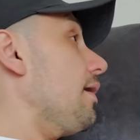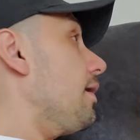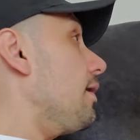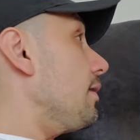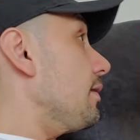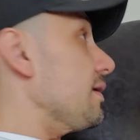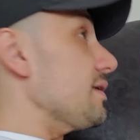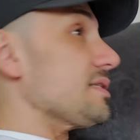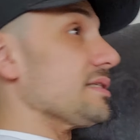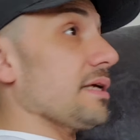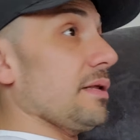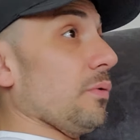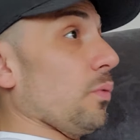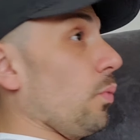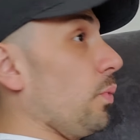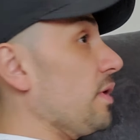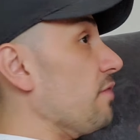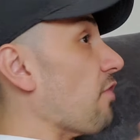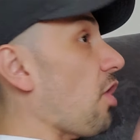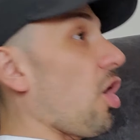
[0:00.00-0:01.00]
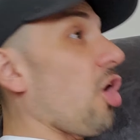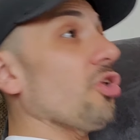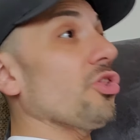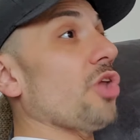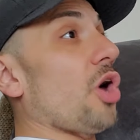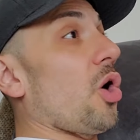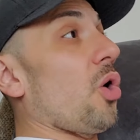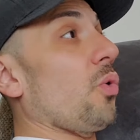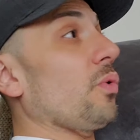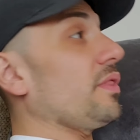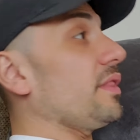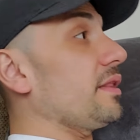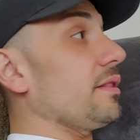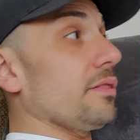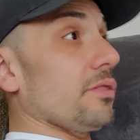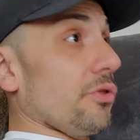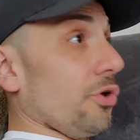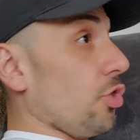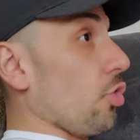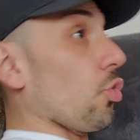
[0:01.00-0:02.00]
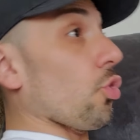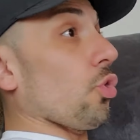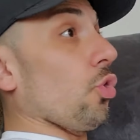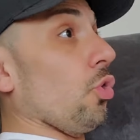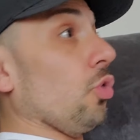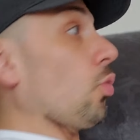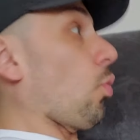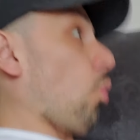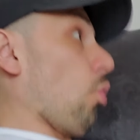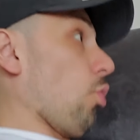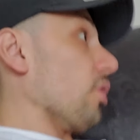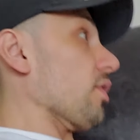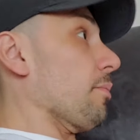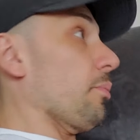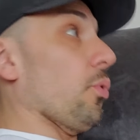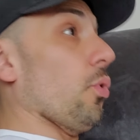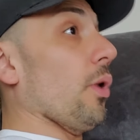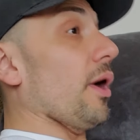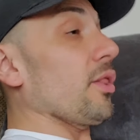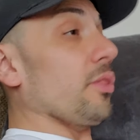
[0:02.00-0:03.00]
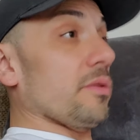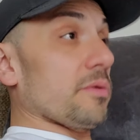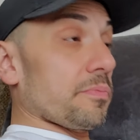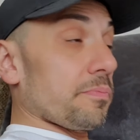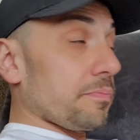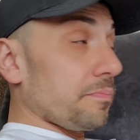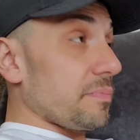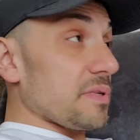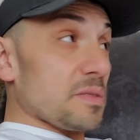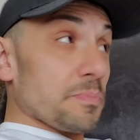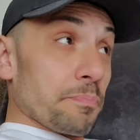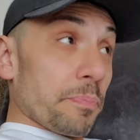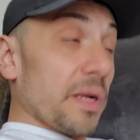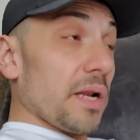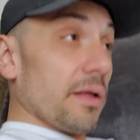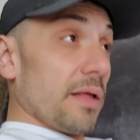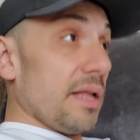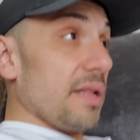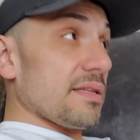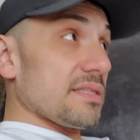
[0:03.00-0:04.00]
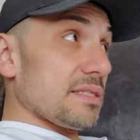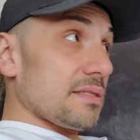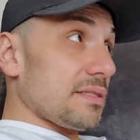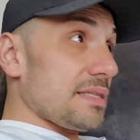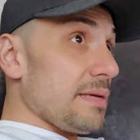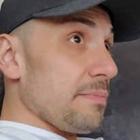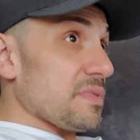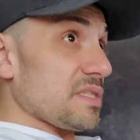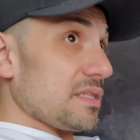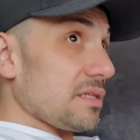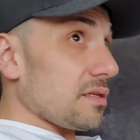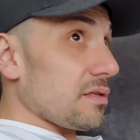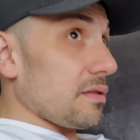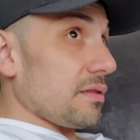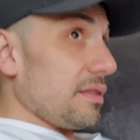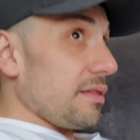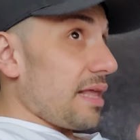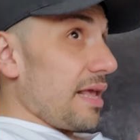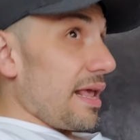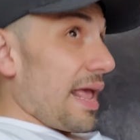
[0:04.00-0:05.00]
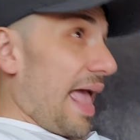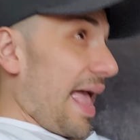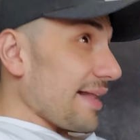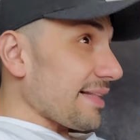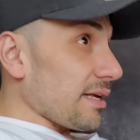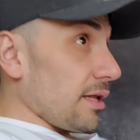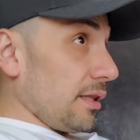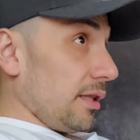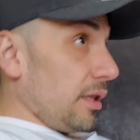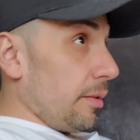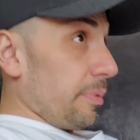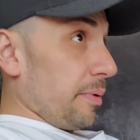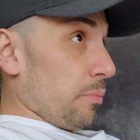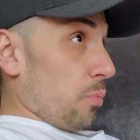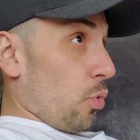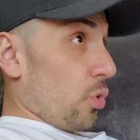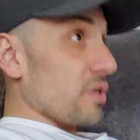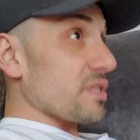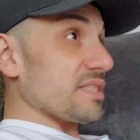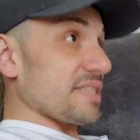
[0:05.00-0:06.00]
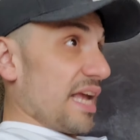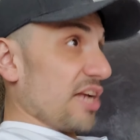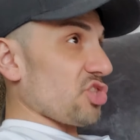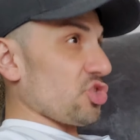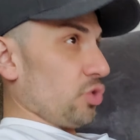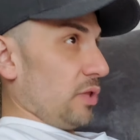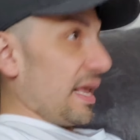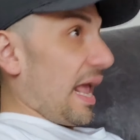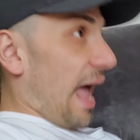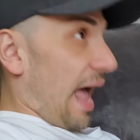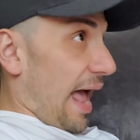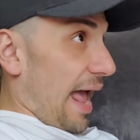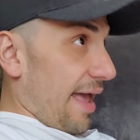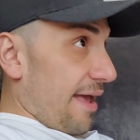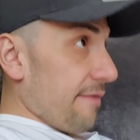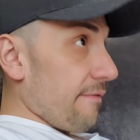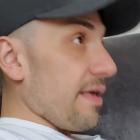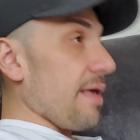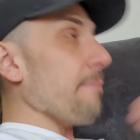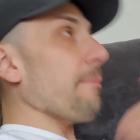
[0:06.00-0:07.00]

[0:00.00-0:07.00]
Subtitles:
listen, we've all known the girl or the boy, but it seems they act out a little bit more sexually. In